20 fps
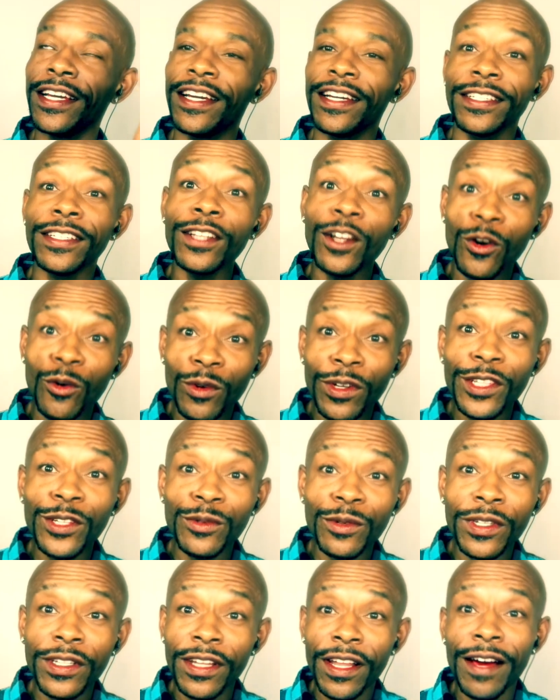you know, when you
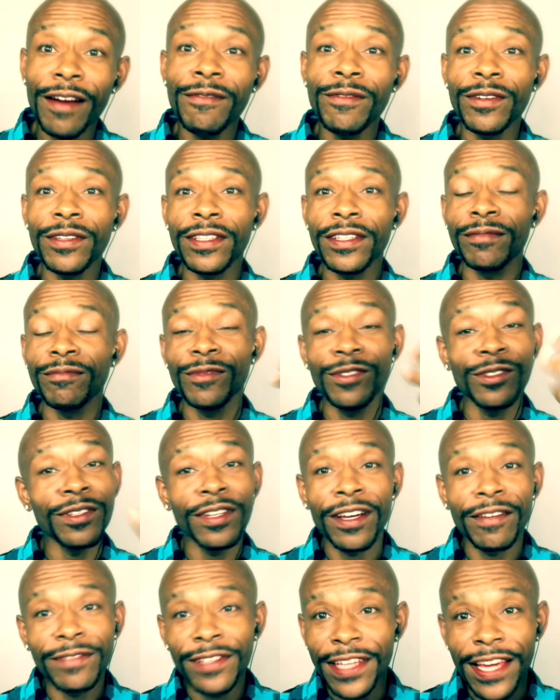were in love with him, you
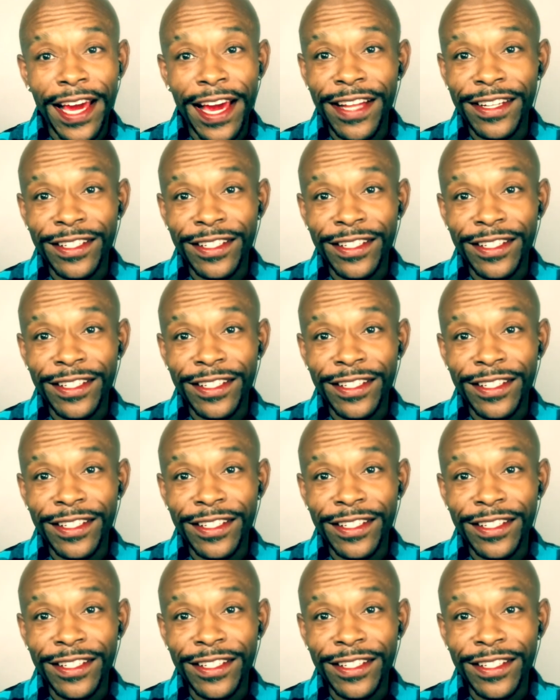loved the cat